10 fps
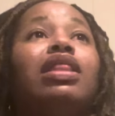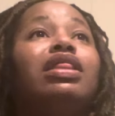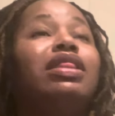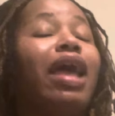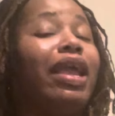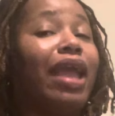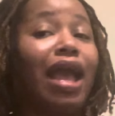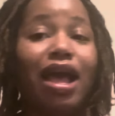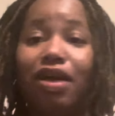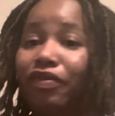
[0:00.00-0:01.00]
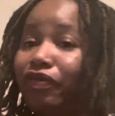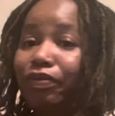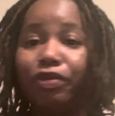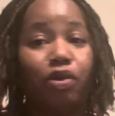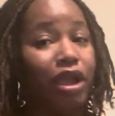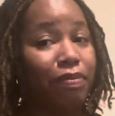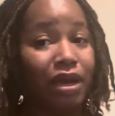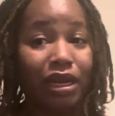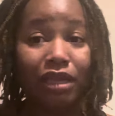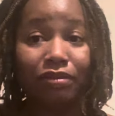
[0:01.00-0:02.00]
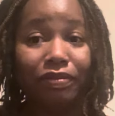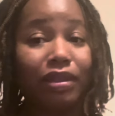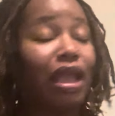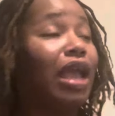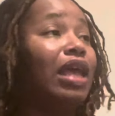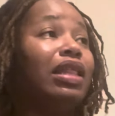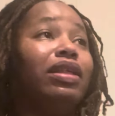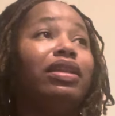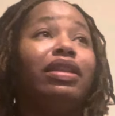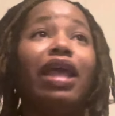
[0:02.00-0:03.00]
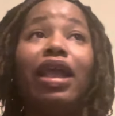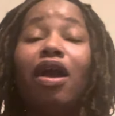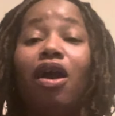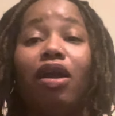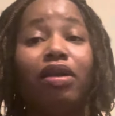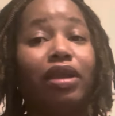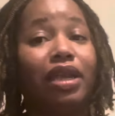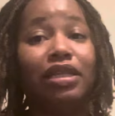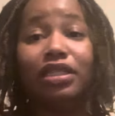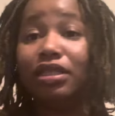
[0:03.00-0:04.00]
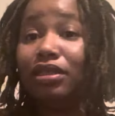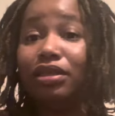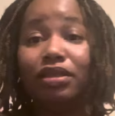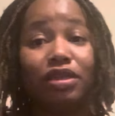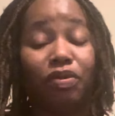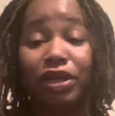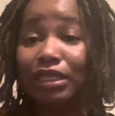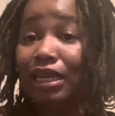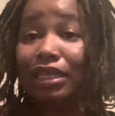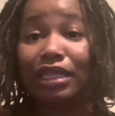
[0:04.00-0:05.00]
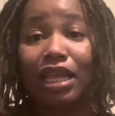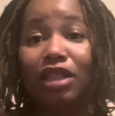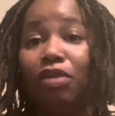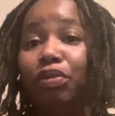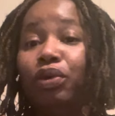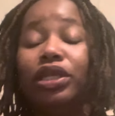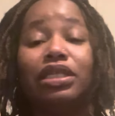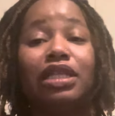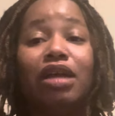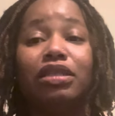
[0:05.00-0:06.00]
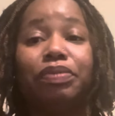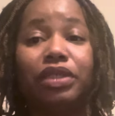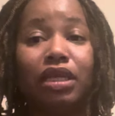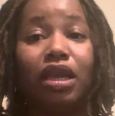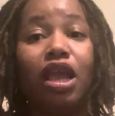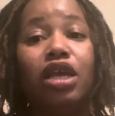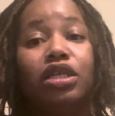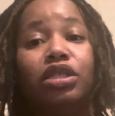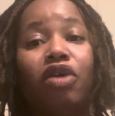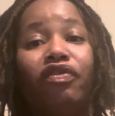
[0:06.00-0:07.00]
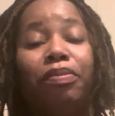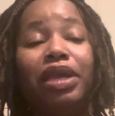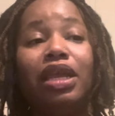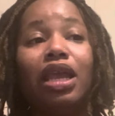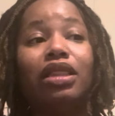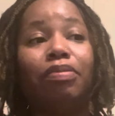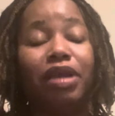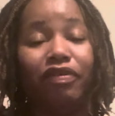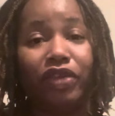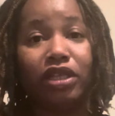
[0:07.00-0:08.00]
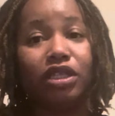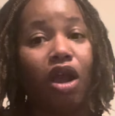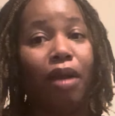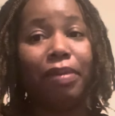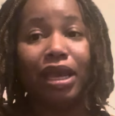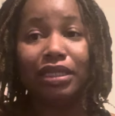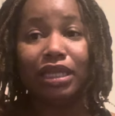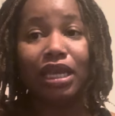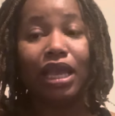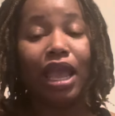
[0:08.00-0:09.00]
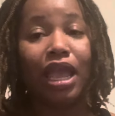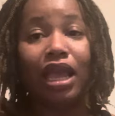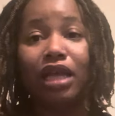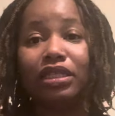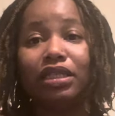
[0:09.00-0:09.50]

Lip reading: they have great money, and they are into their residents and their employees 1,000%. So for me, the benefits are amazing, and